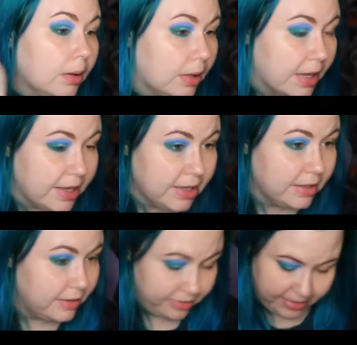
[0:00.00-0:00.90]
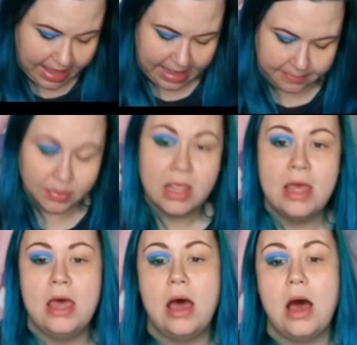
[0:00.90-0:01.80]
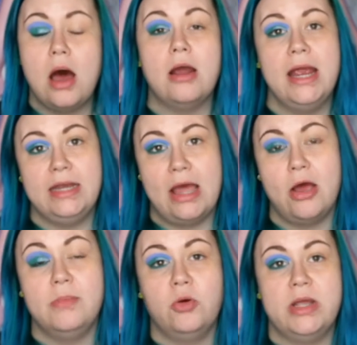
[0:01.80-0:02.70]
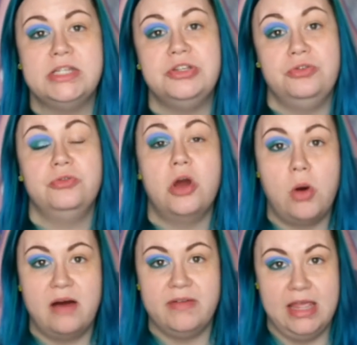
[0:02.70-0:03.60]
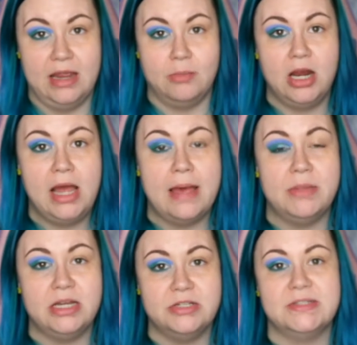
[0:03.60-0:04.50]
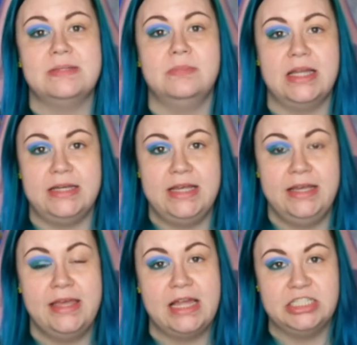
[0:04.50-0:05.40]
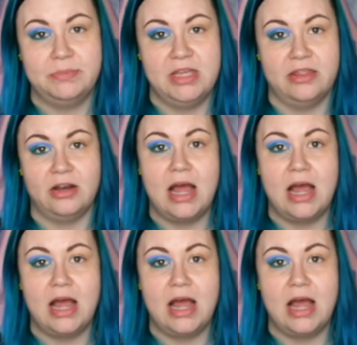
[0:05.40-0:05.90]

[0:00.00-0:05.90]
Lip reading: like that. Alright, now I'm going to go off camera. I'm going to do some blending, catch up the other